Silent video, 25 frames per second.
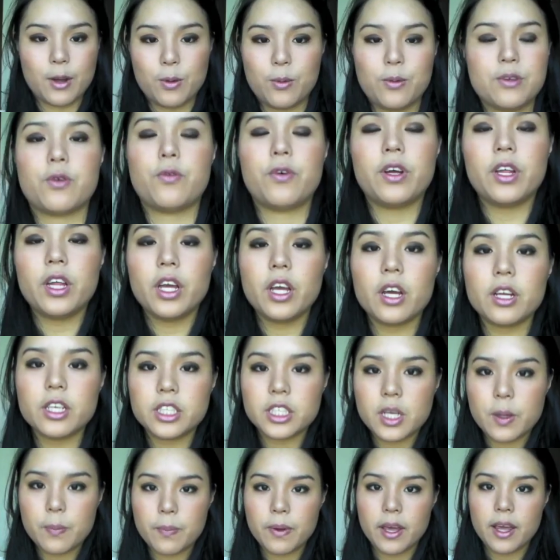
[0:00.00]
It was really good
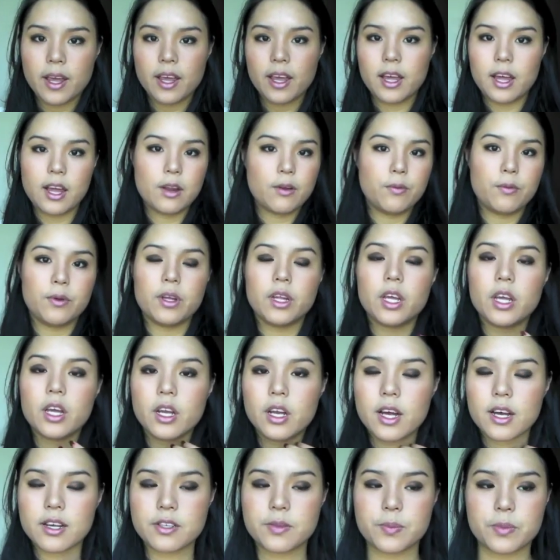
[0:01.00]
shipping and really
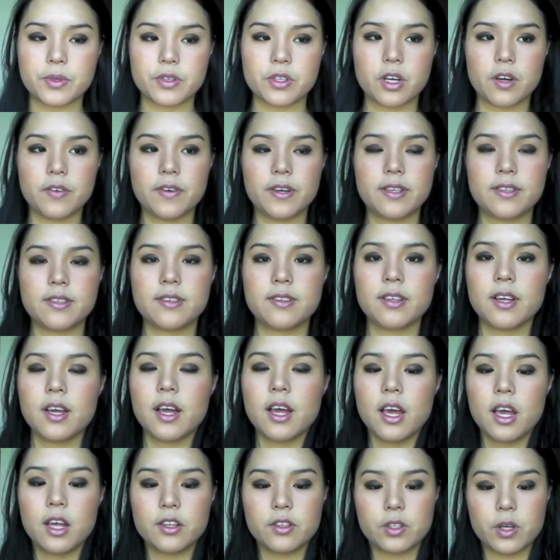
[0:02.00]
good customer service,
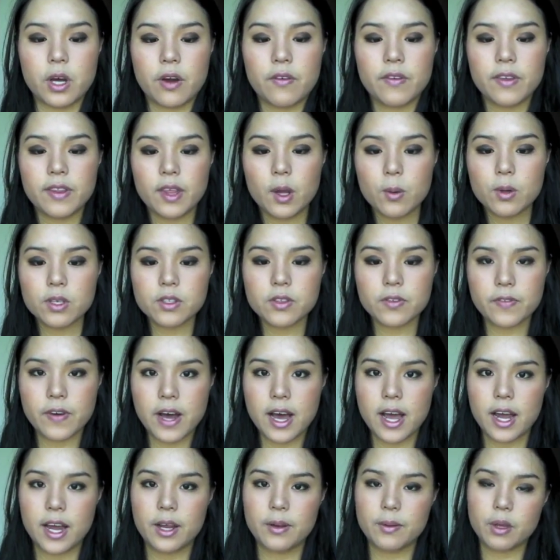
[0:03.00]
so everything was
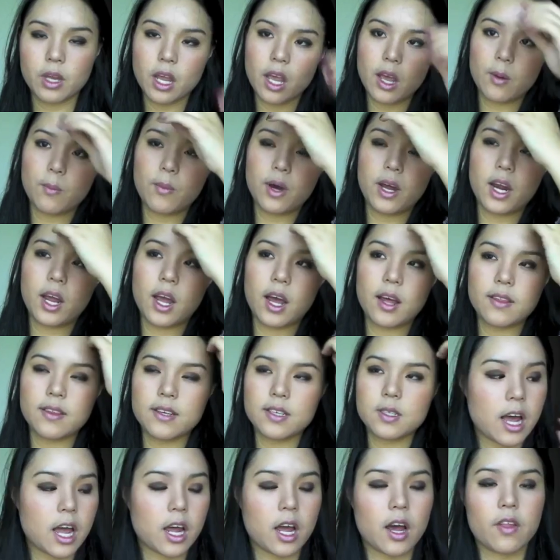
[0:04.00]
fine. And when I got
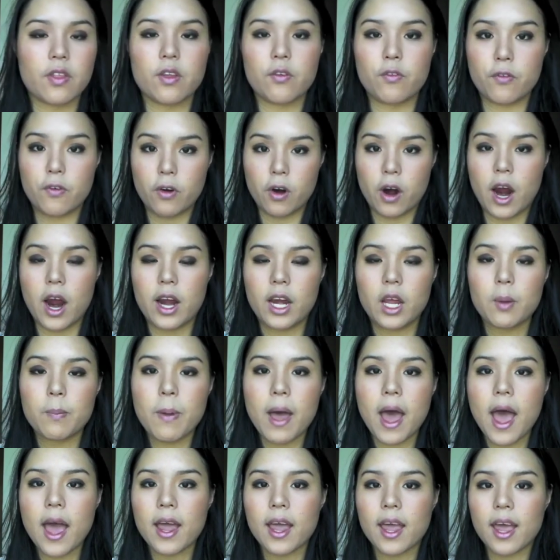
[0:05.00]
these, I got the variety
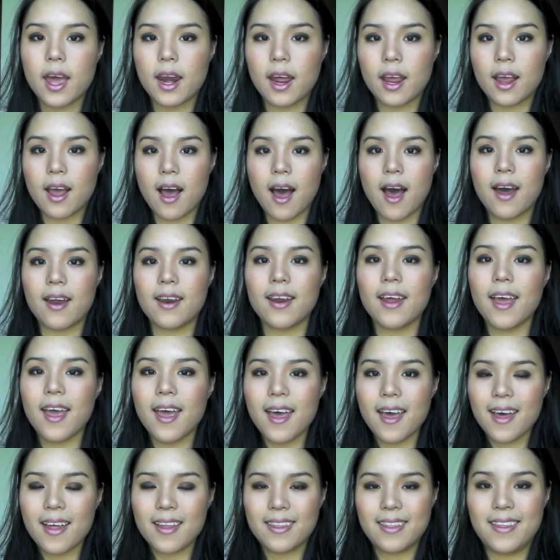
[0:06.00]
pack and I got
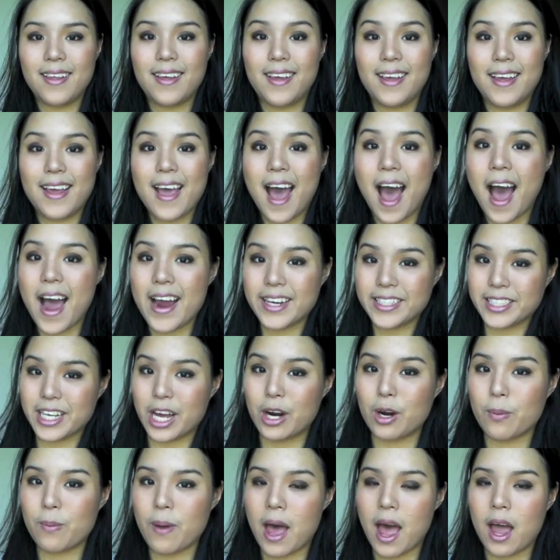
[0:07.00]
the
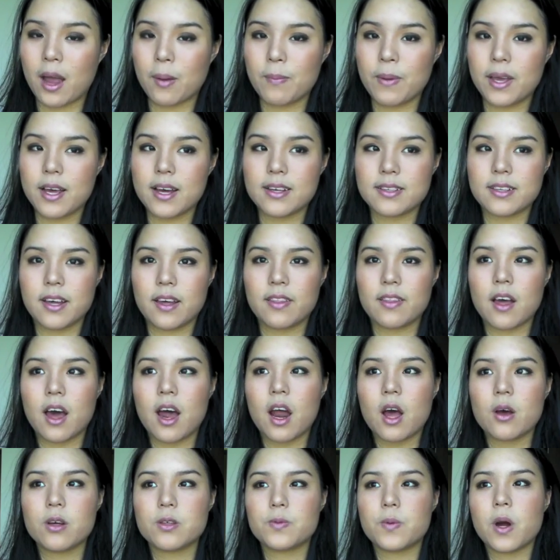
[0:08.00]
eyeshadow pack because I
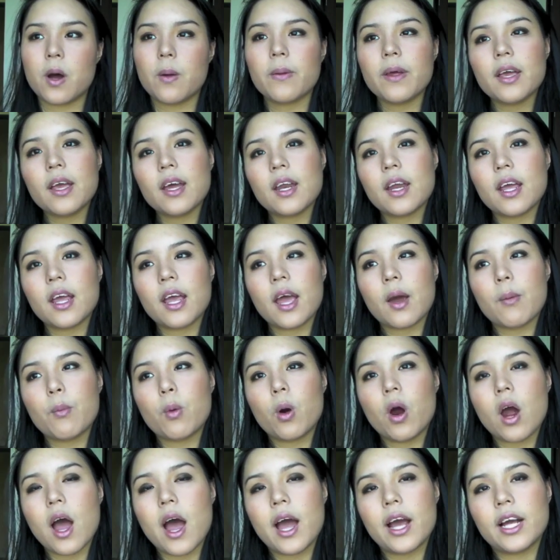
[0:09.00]
thought I was probably going to get
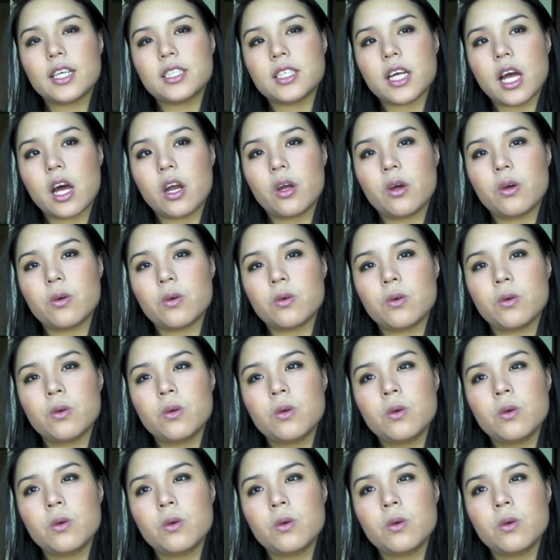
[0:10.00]
more eyeshadow